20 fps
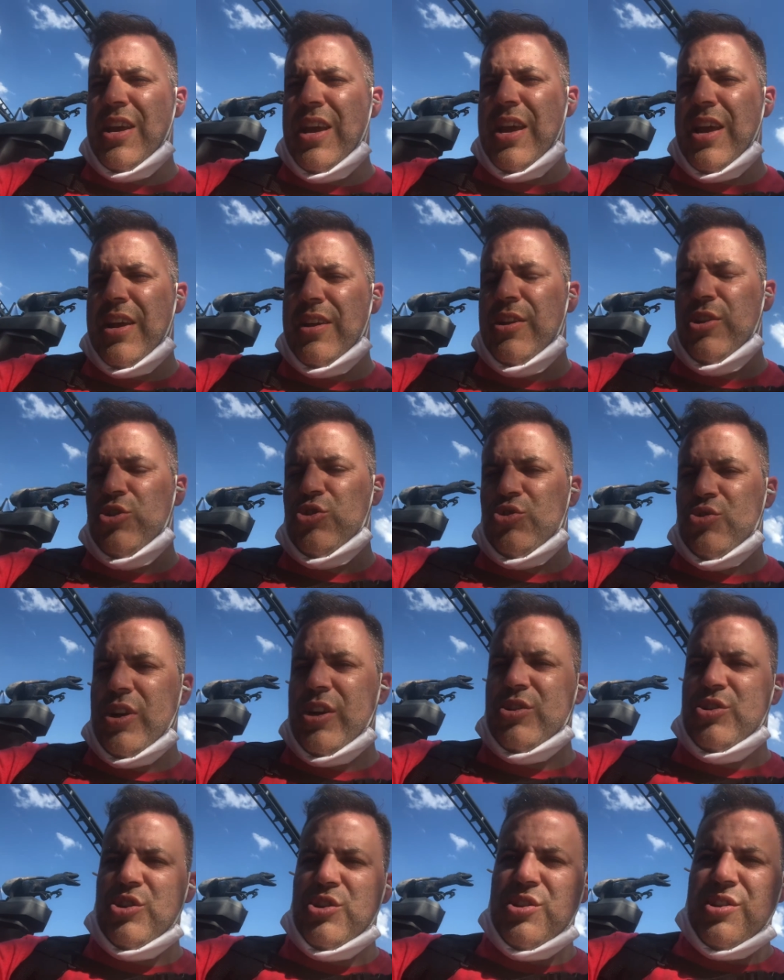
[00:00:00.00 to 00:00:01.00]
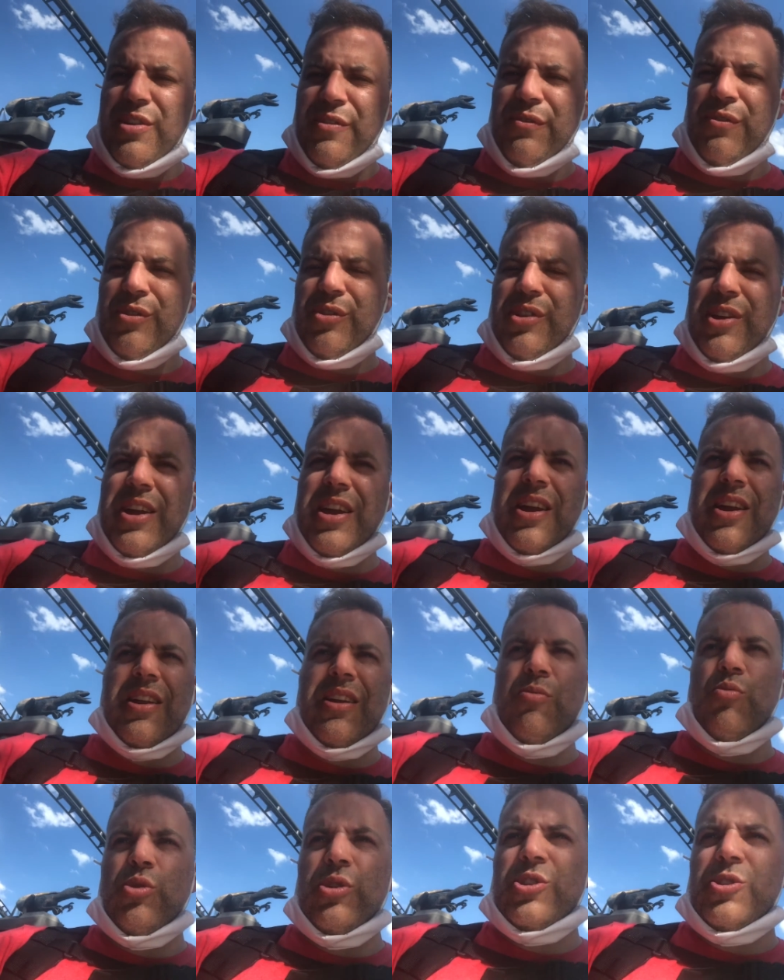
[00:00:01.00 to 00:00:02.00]
and instruction differently
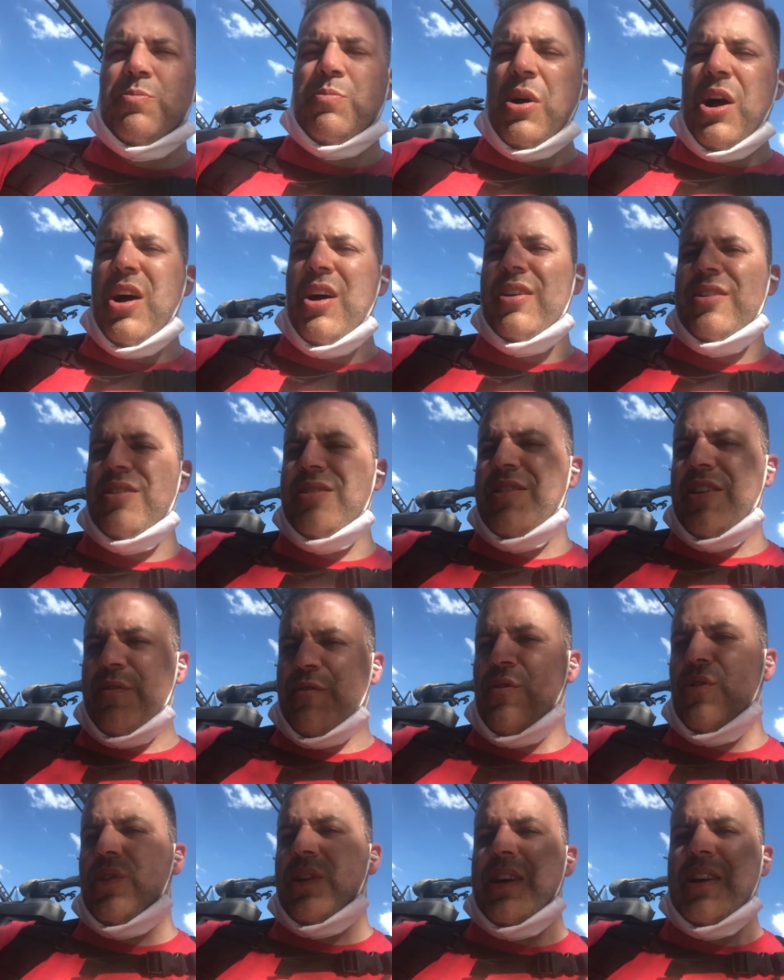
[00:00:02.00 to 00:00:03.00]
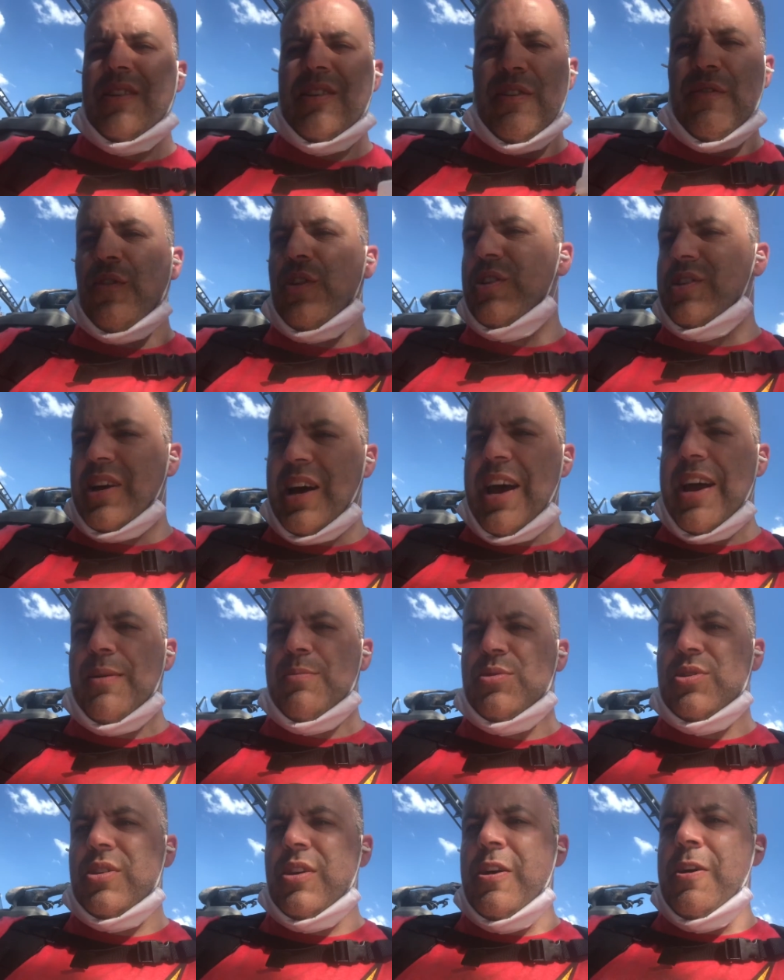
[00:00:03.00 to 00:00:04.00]
and respond differently to different
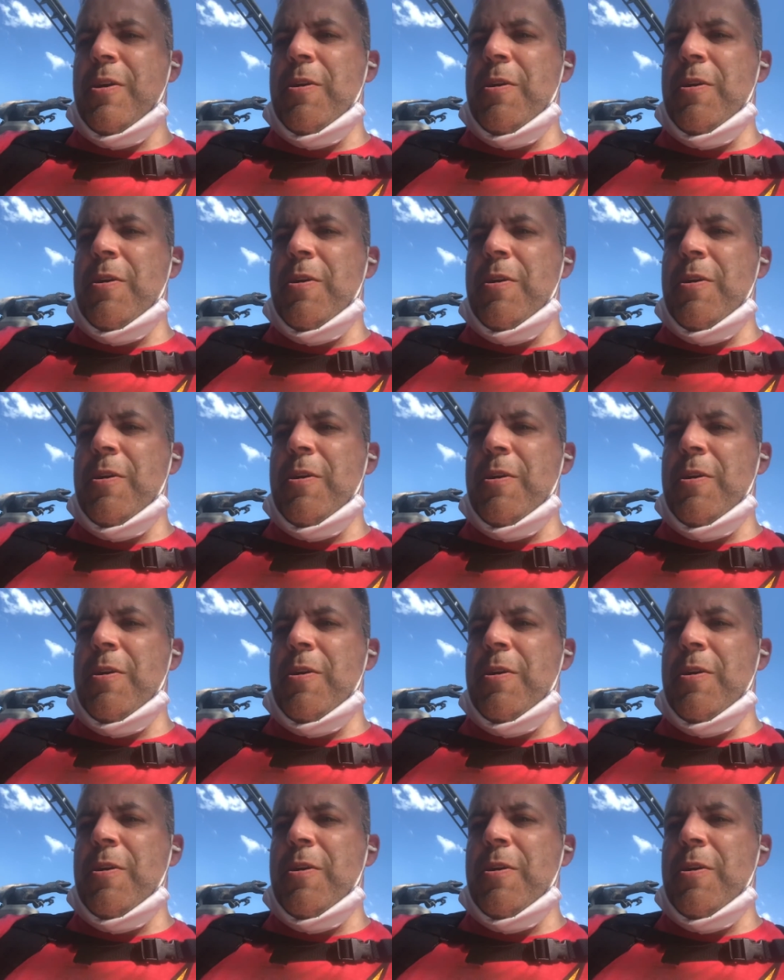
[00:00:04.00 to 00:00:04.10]
types.